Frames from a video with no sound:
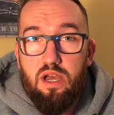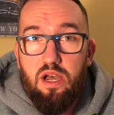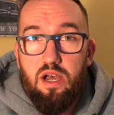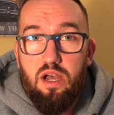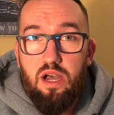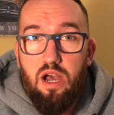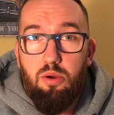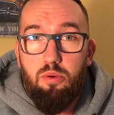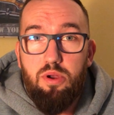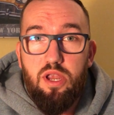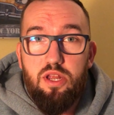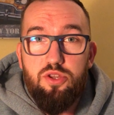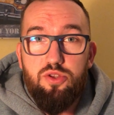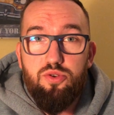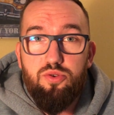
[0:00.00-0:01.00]
how
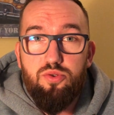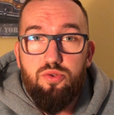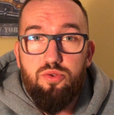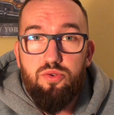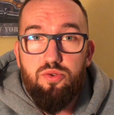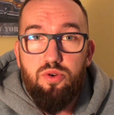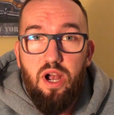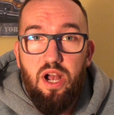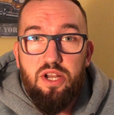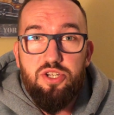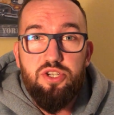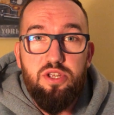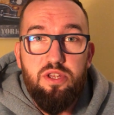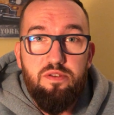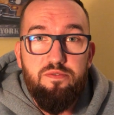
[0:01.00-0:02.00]
can you
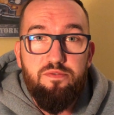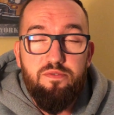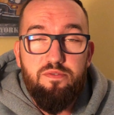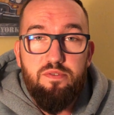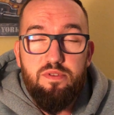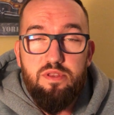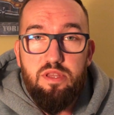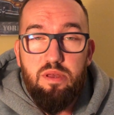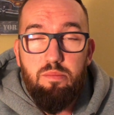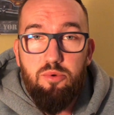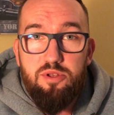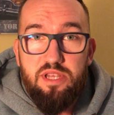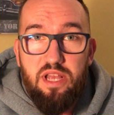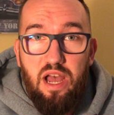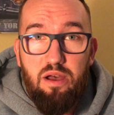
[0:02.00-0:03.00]
achieve the
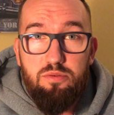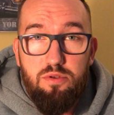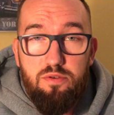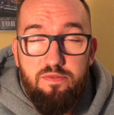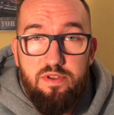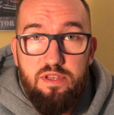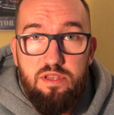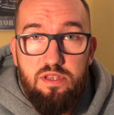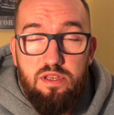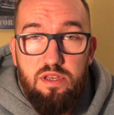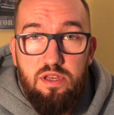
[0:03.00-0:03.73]
most out of it,